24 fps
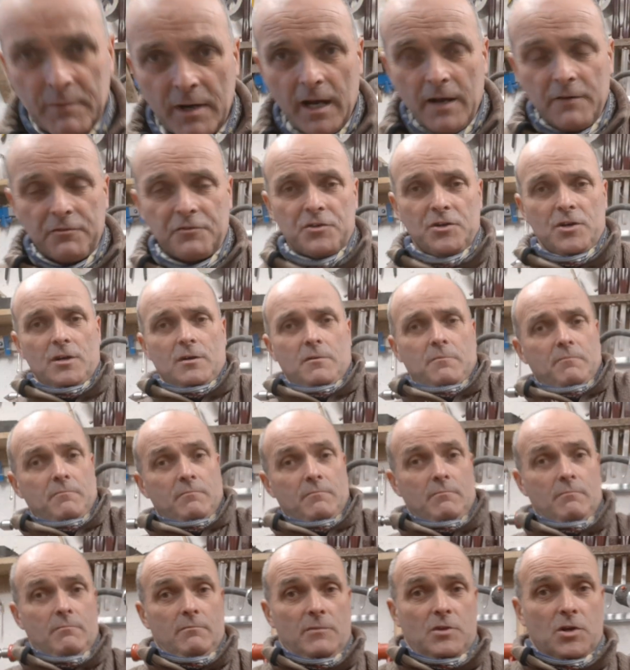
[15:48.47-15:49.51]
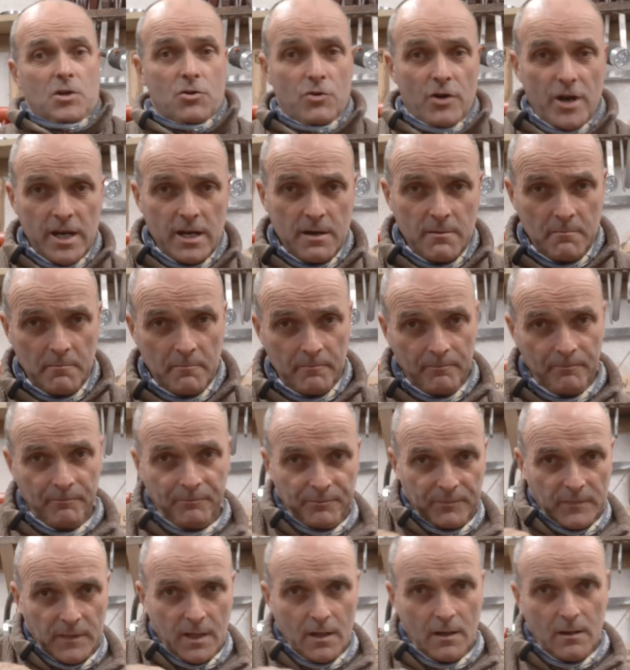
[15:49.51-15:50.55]
after the great
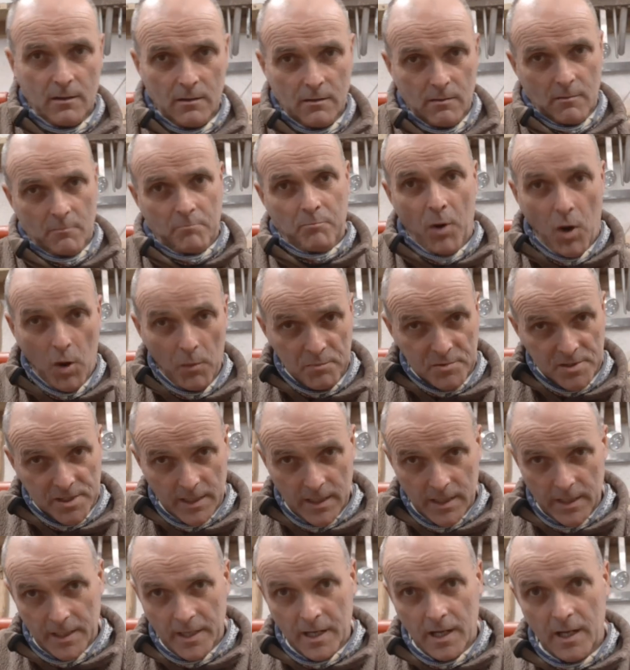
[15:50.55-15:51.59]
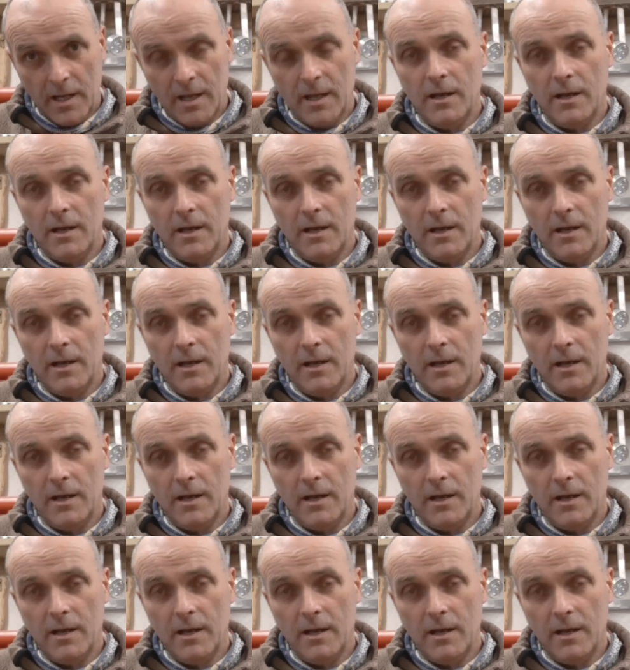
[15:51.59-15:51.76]
Bob Dylan.